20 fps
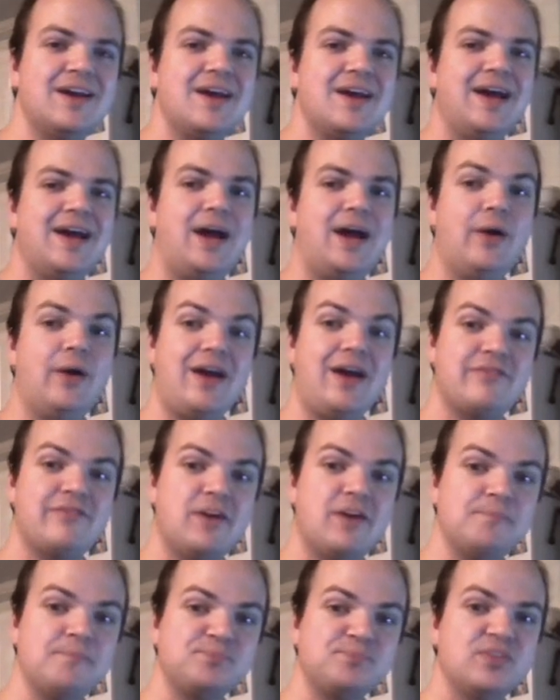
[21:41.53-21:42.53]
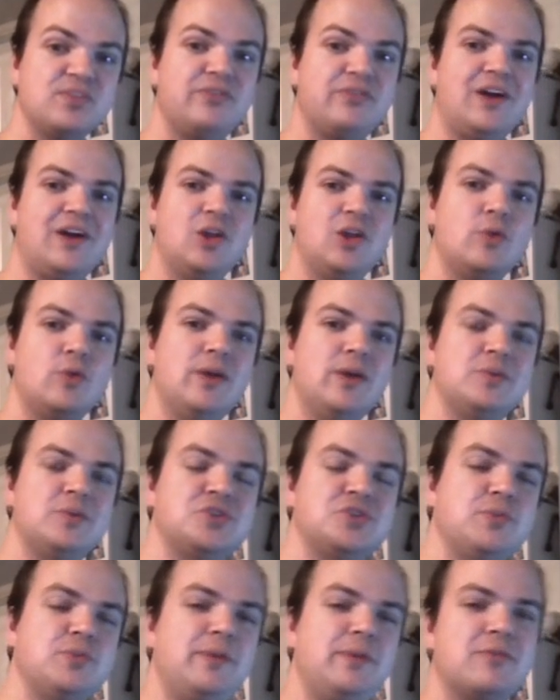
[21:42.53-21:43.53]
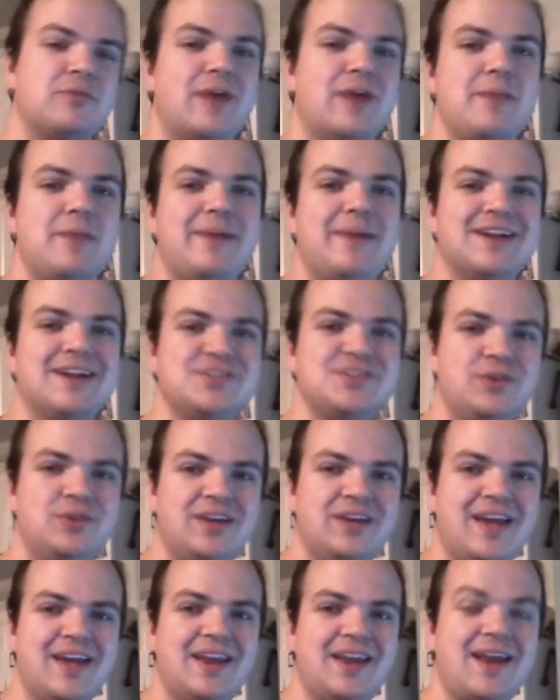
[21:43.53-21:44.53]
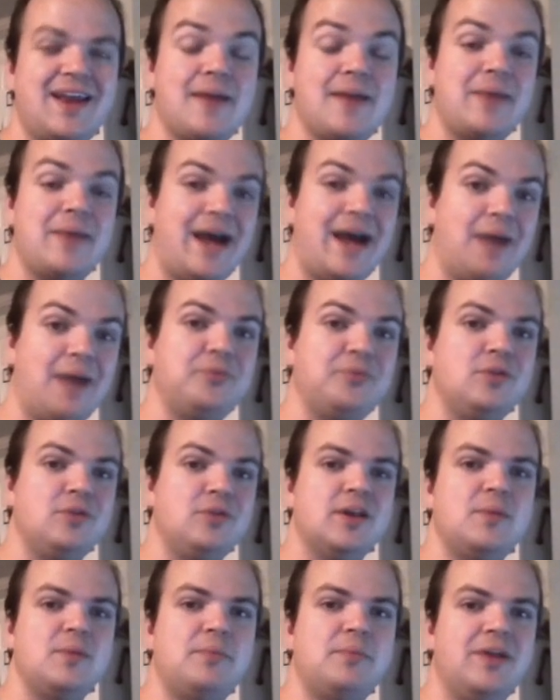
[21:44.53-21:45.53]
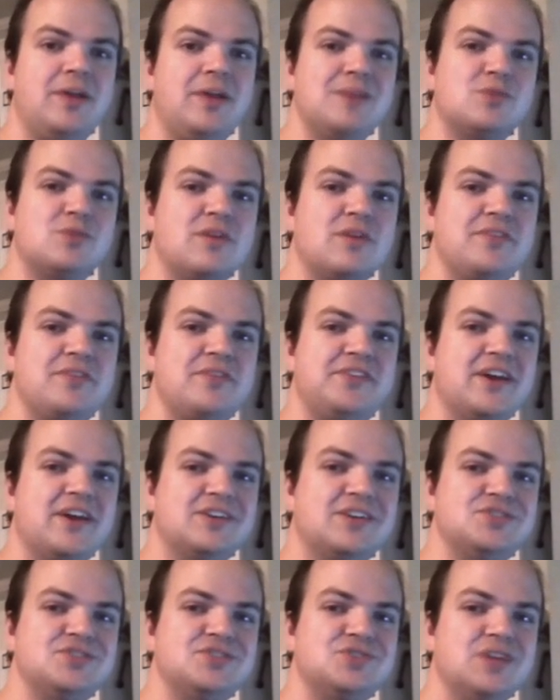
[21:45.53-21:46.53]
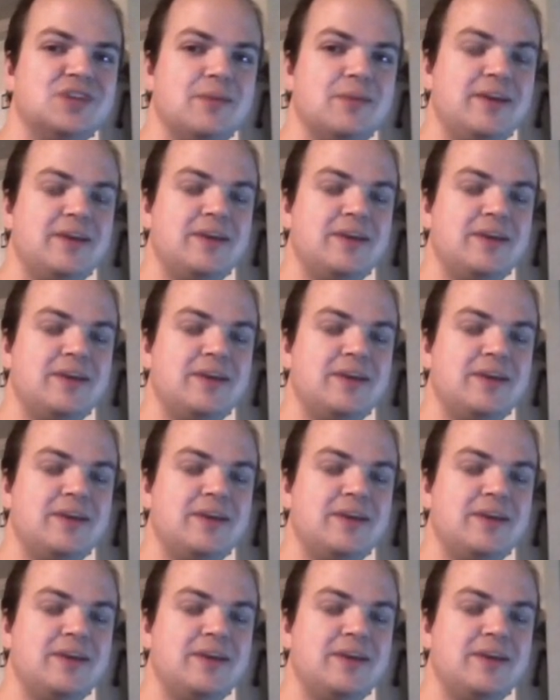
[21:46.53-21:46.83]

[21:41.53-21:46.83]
However, the following week we should be right back to it again, and I'm absolutely going to be playing more of this deck on stream.